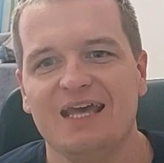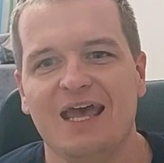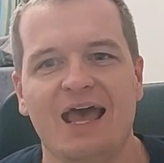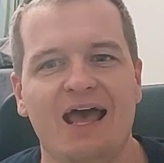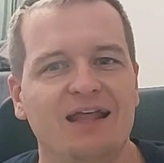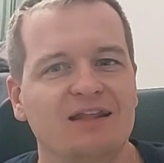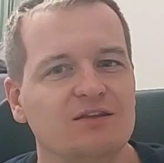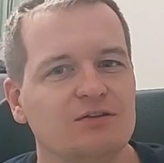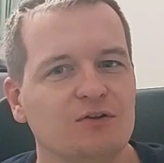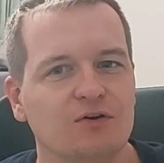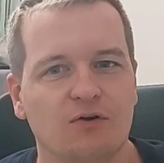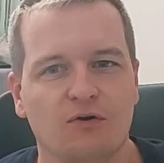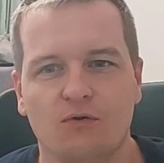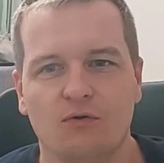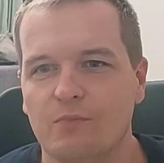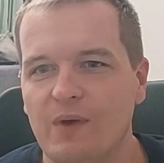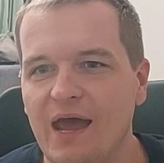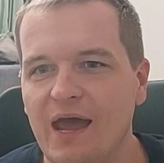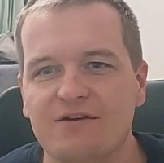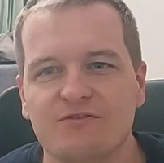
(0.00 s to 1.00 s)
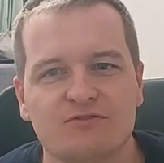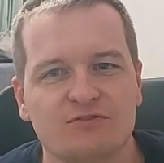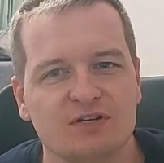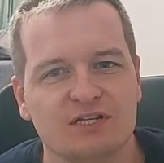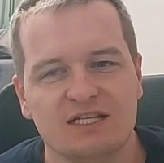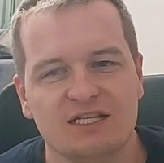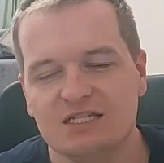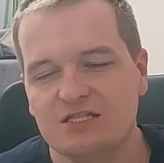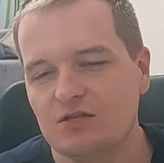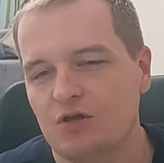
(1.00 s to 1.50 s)
had no
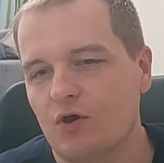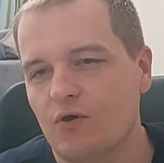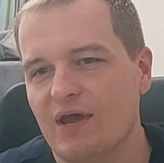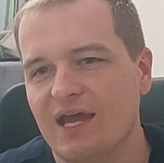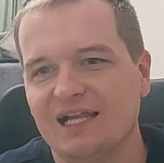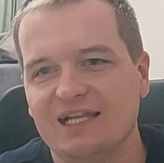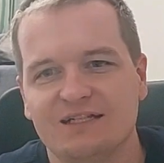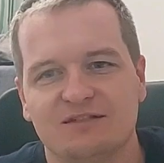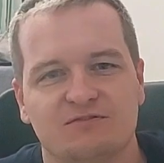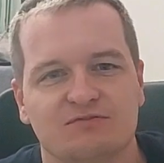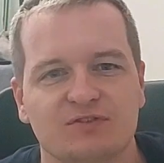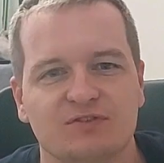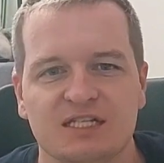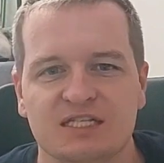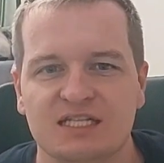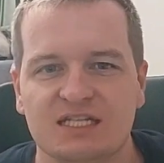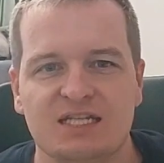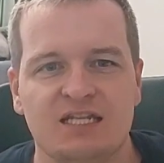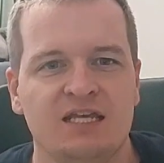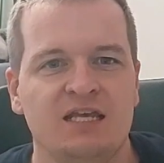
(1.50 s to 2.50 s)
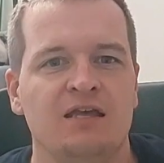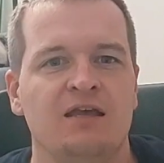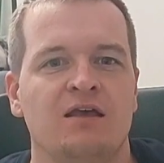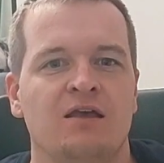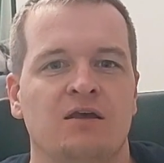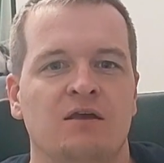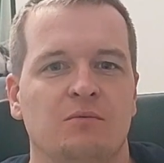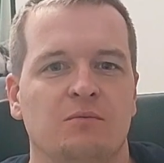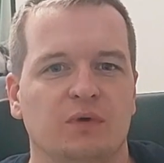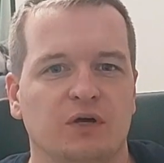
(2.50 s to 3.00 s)
batteries, no electricity,
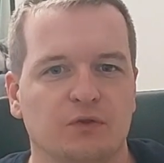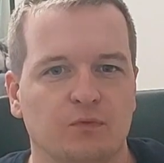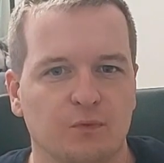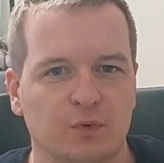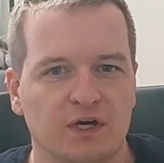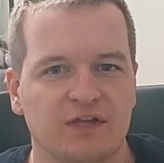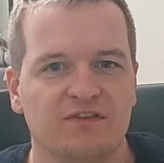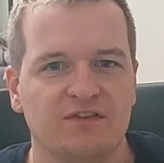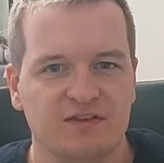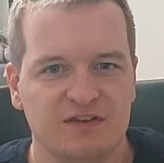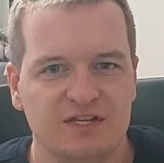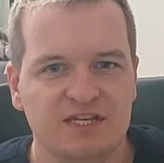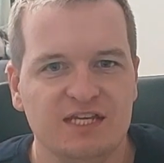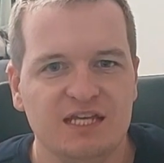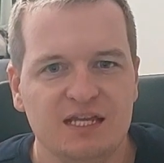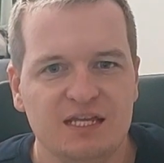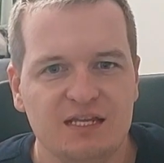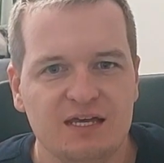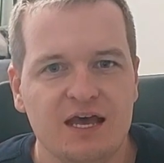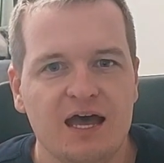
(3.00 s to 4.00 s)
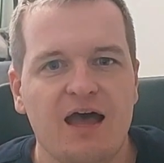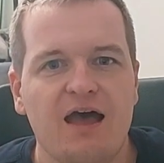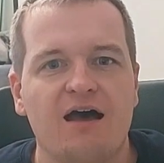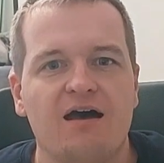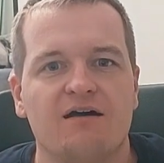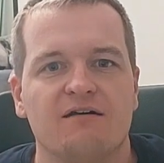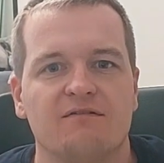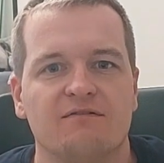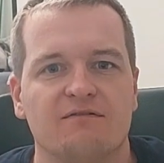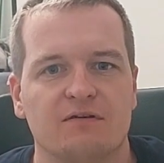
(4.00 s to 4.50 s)
but what they did
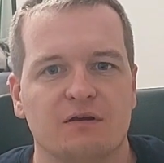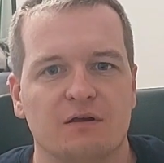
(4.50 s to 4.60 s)
have